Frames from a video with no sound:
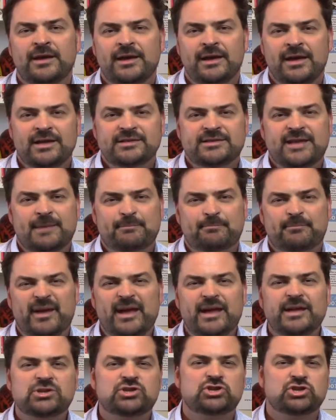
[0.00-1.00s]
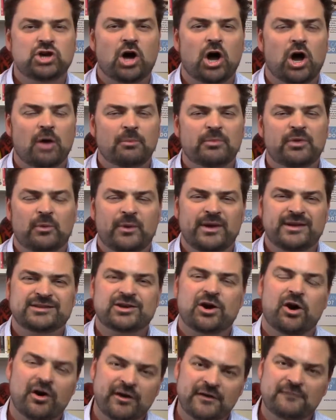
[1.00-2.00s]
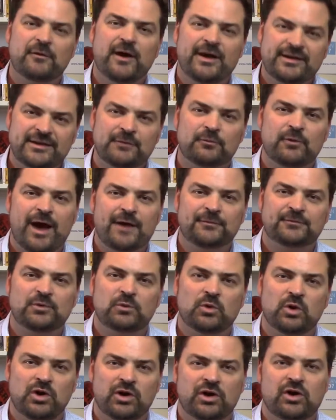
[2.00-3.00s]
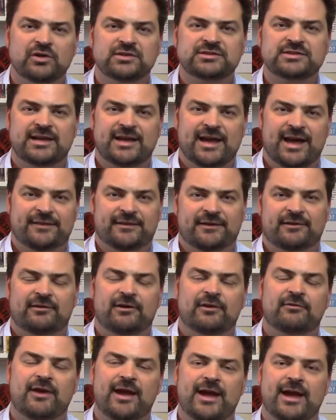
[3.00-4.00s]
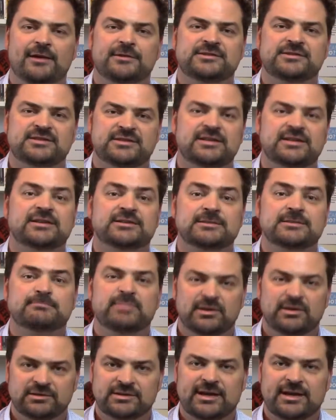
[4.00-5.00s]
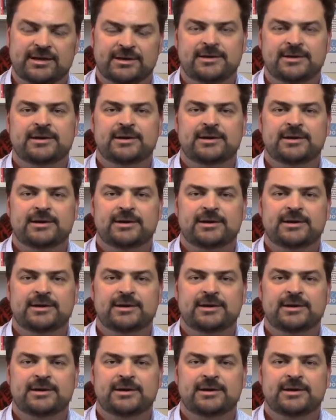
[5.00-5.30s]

is that big job that we kind of have to work on together around citizen building,